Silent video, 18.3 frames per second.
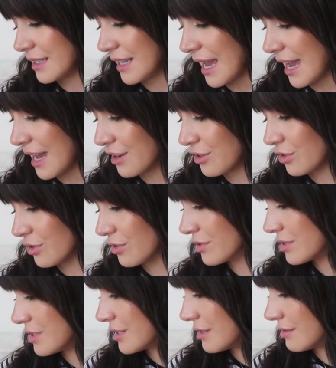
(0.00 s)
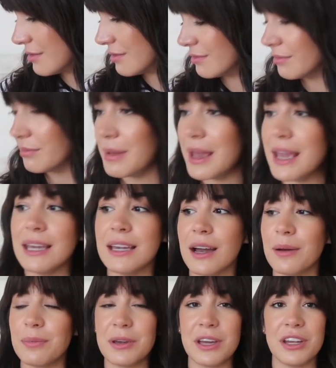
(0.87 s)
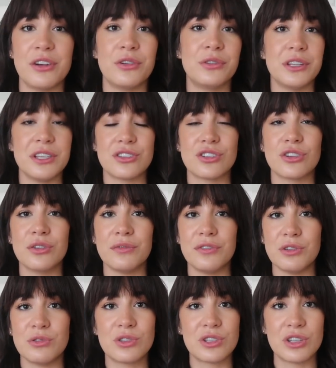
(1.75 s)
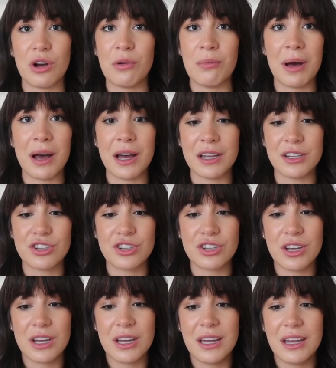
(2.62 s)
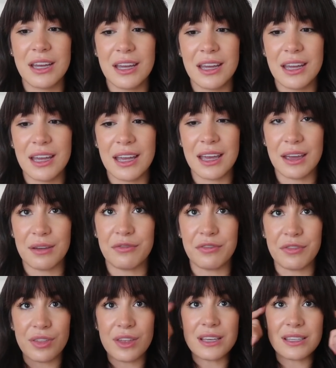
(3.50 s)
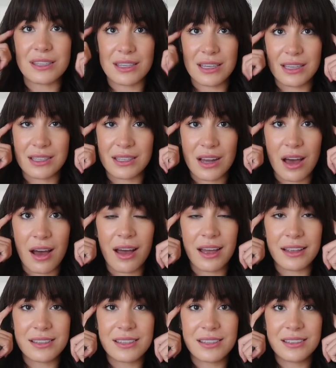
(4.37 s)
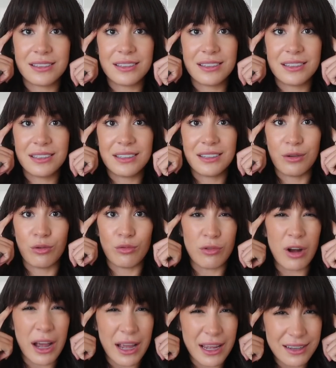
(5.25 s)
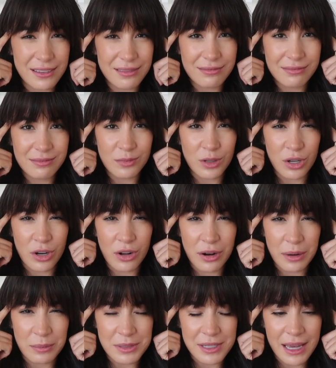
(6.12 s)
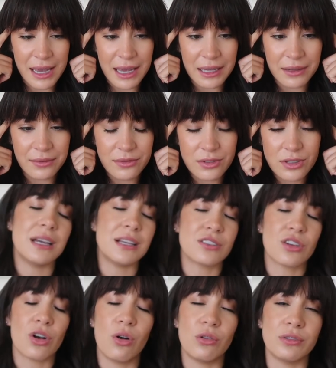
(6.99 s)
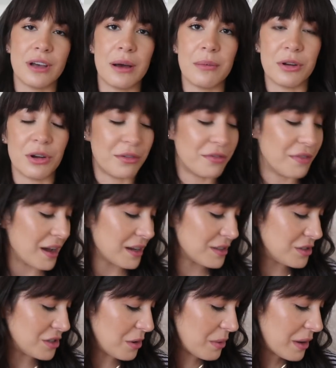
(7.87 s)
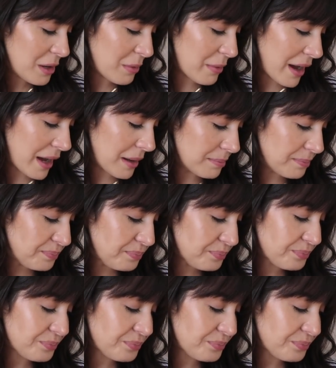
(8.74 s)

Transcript: and candles and makeup can only serve you so much if this is not right. You know what I'm saying? It's a whole domino effect. So anyway,